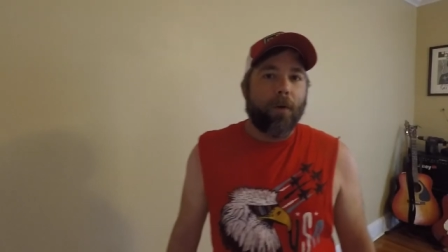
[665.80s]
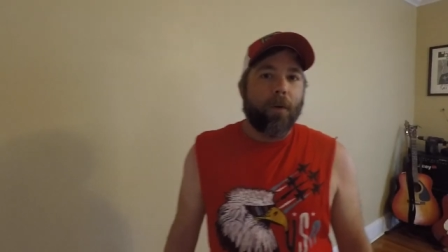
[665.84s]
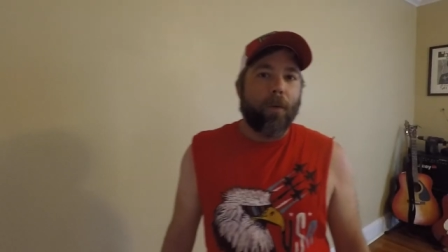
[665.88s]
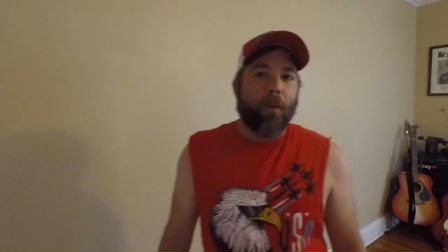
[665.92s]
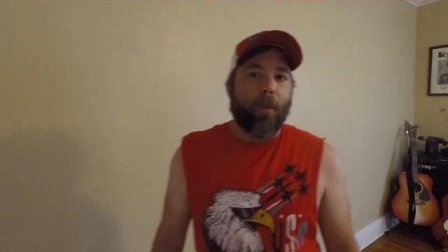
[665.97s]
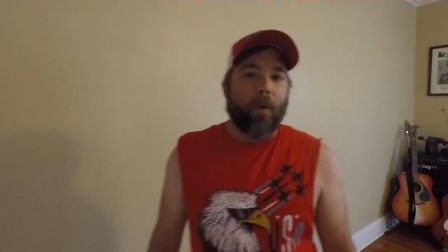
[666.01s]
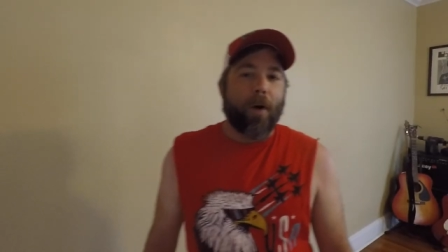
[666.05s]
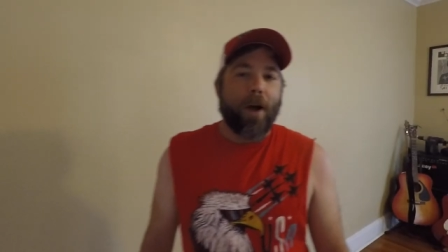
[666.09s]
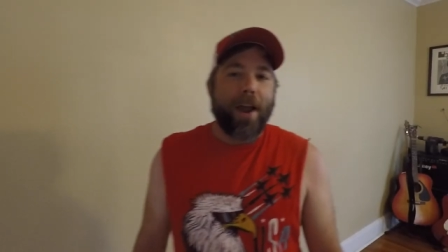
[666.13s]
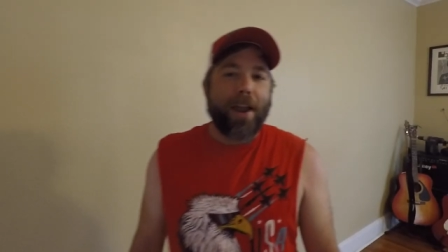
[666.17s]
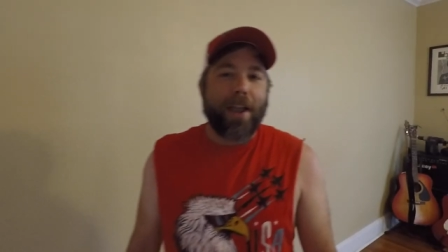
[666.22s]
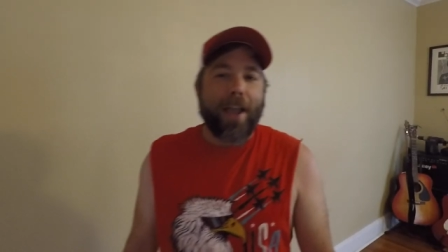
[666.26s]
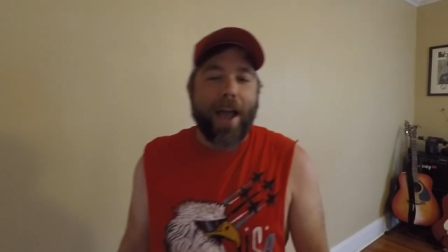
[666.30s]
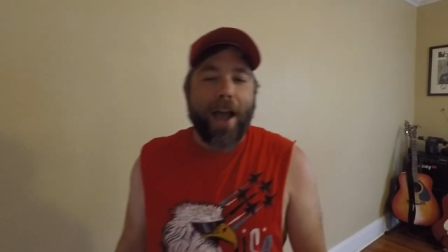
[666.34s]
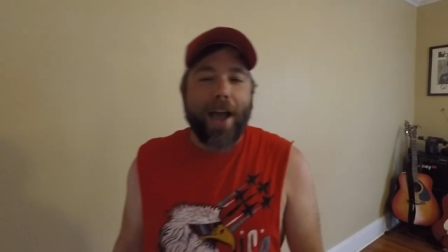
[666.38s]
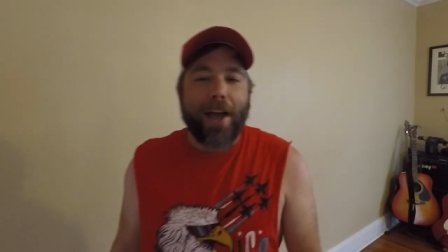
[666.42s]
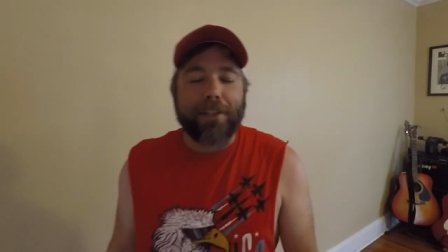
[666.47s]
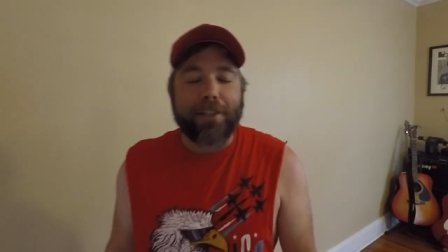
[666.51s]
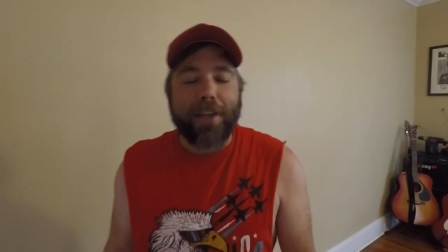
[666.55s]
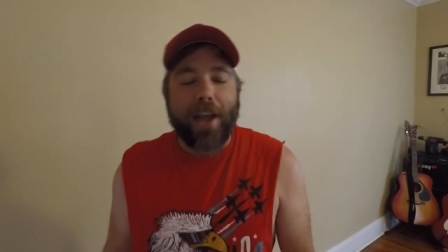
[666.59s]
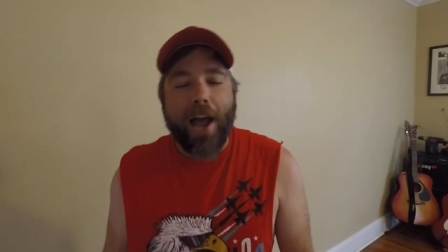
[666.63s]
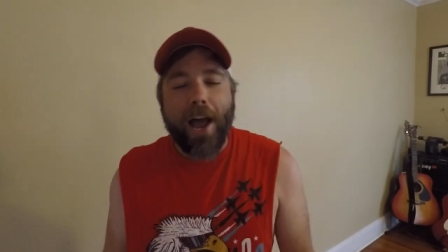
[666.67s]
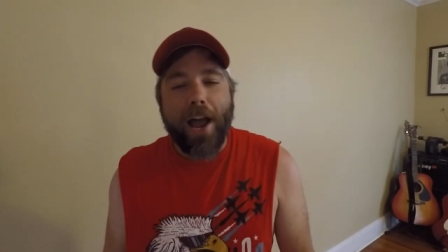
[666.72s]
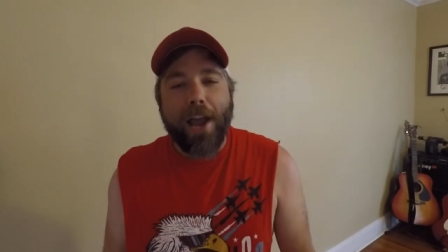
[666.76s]
Well, hey
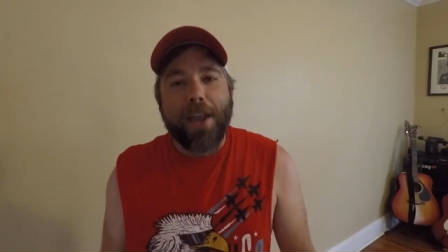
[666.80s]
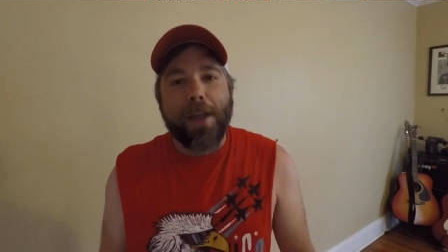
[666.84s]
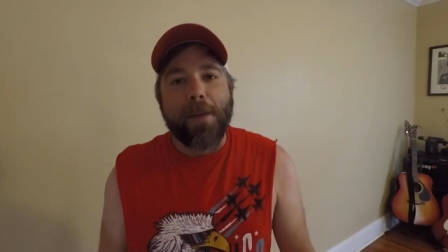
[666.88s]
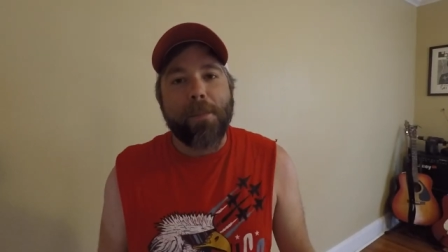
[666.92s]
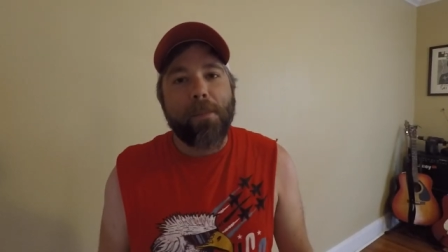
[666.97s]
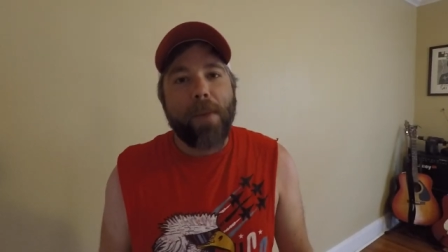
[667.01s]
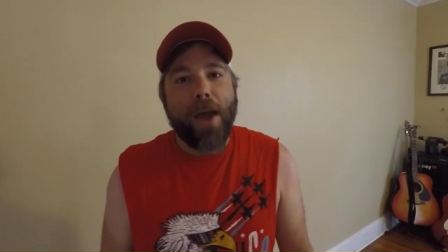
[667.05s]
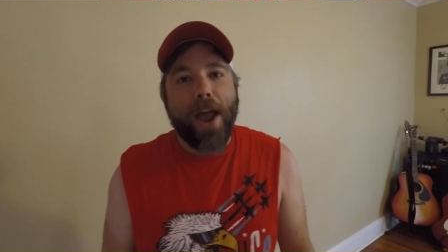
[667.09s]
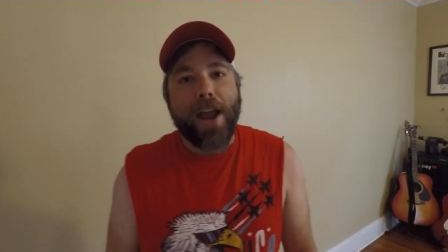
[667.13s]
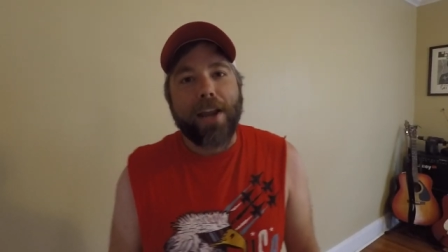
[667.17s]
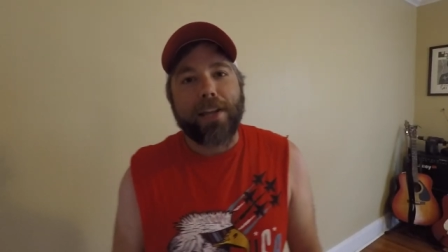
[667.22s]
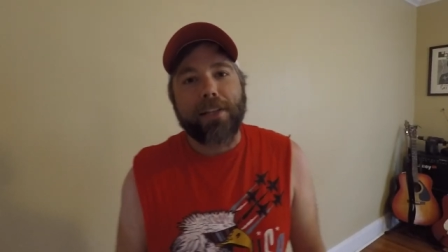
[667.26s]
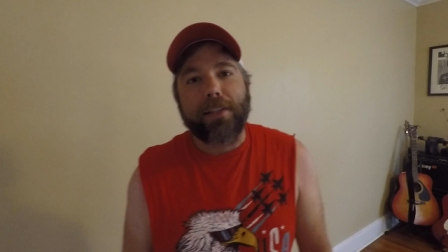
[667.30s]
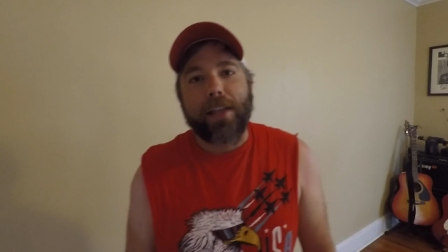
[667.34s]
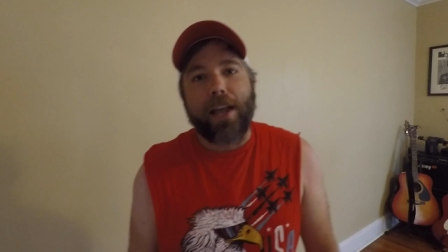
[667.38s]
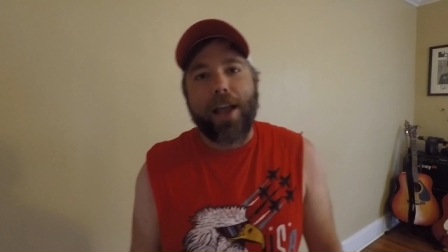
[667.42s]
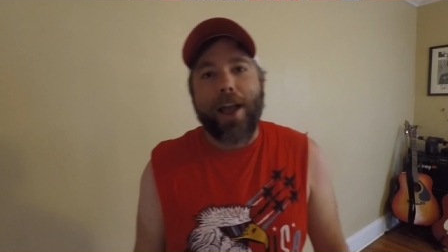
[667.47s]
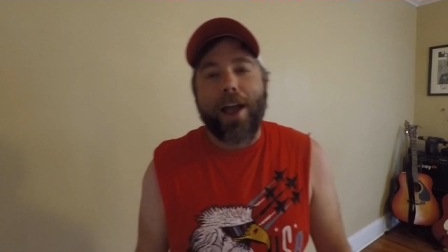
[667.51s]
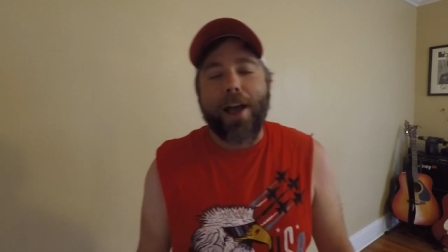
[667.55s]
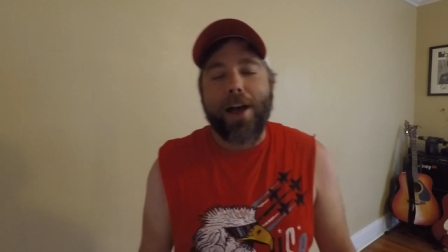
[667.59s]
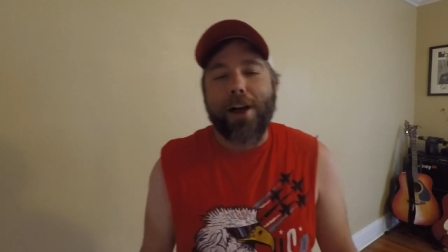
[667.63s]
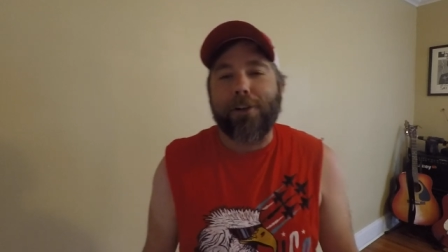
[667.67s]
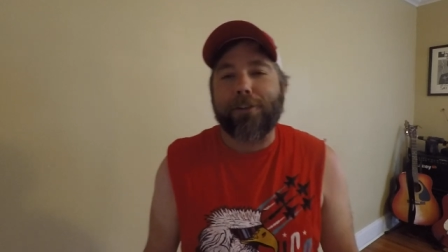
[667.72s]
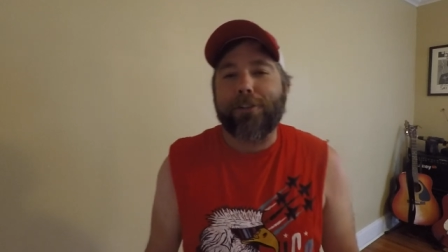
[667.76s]
guys, I am back at the
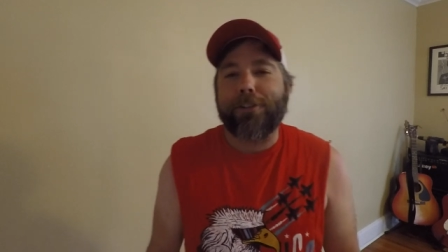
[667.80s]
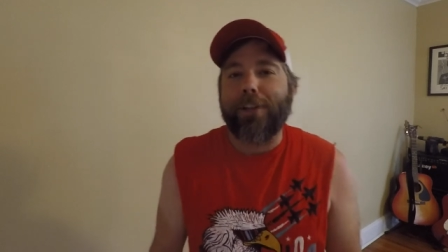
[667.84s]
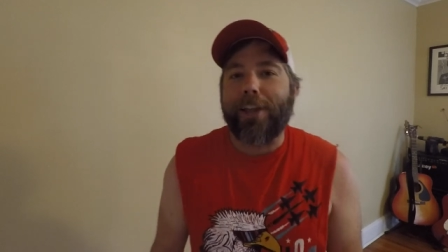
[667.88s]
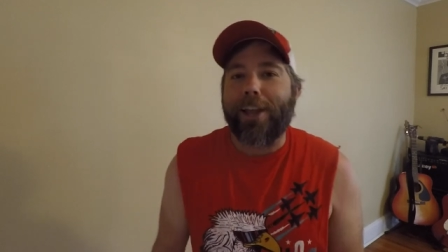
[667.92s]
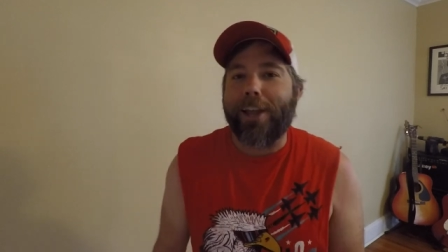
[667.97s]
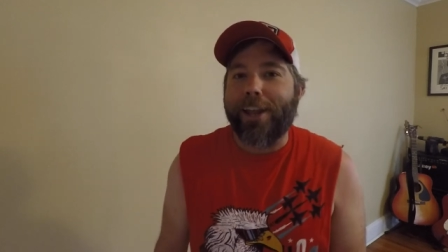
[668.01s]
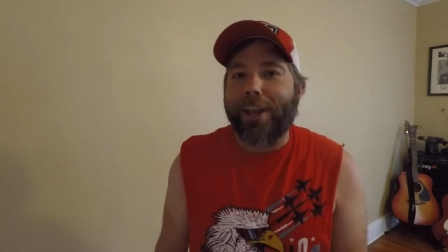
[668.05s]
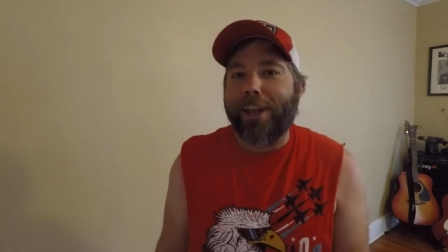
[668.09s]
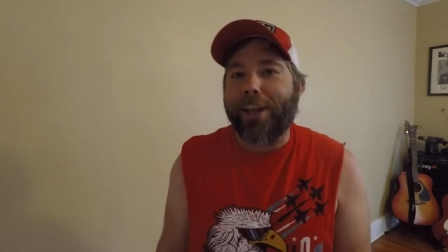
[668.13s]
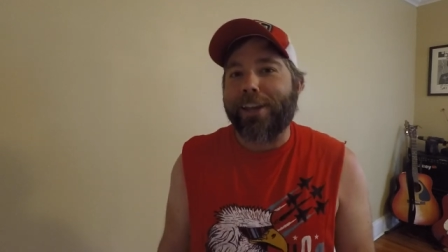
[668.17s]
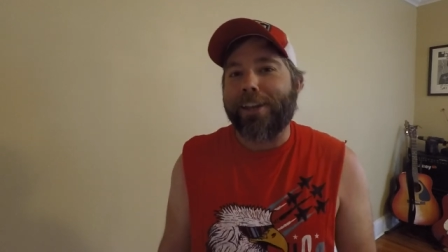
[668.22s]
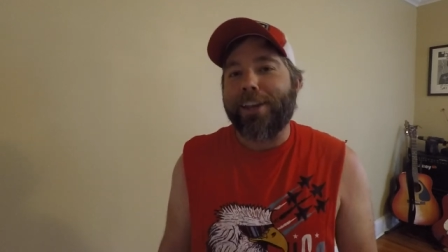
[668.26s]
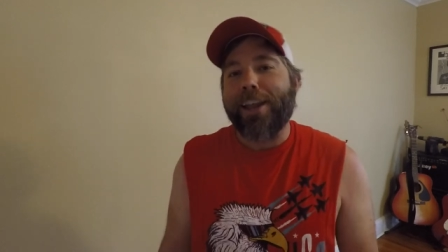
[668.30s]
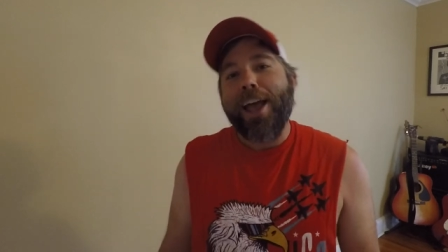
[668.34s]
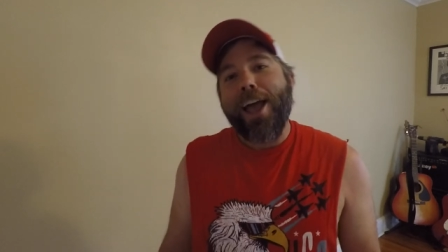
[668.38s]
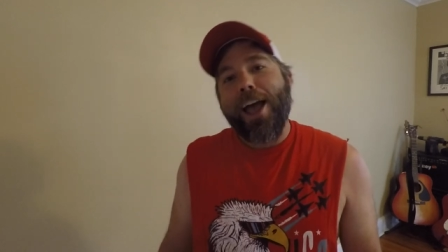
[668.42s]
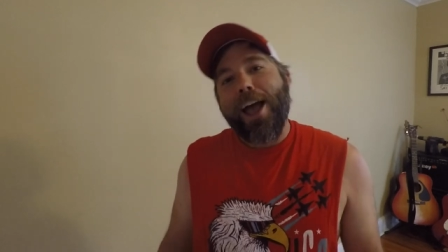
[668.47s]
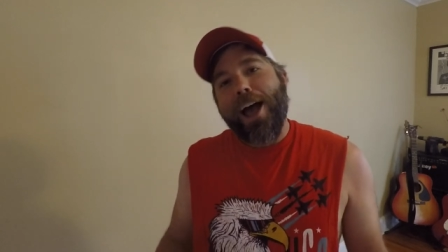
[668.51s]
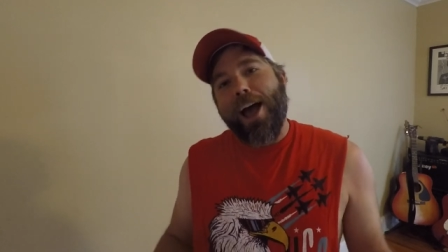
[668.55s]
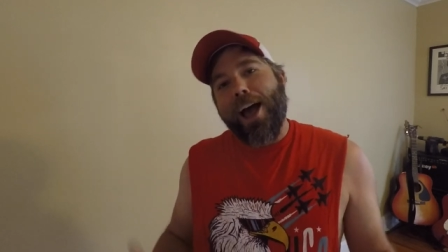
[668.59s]
house and